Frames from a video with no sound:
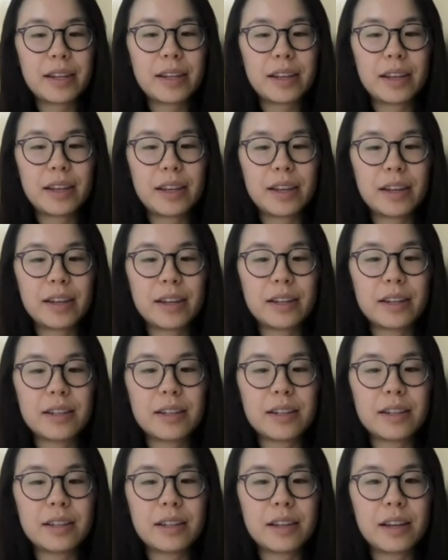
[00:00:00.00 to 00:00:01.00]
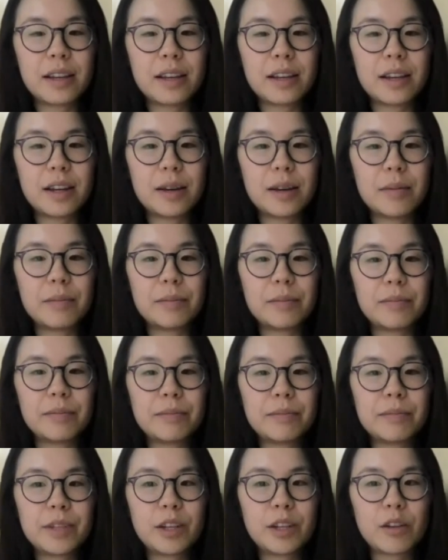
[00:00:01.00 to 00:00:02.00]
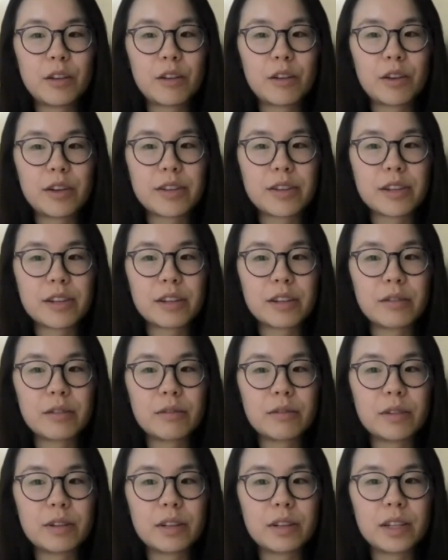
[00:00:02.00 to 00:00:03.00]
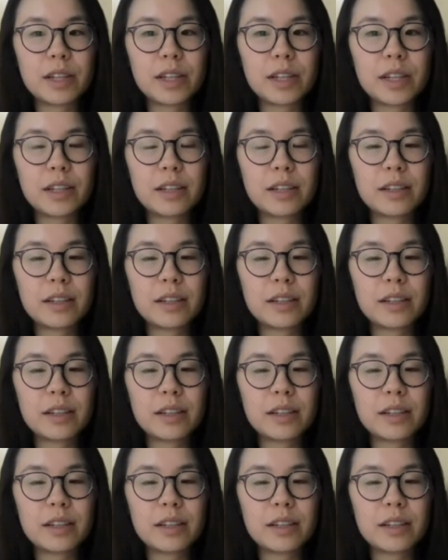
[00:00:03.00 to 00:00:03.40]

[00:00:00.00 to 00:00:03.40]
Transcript: and there isn't really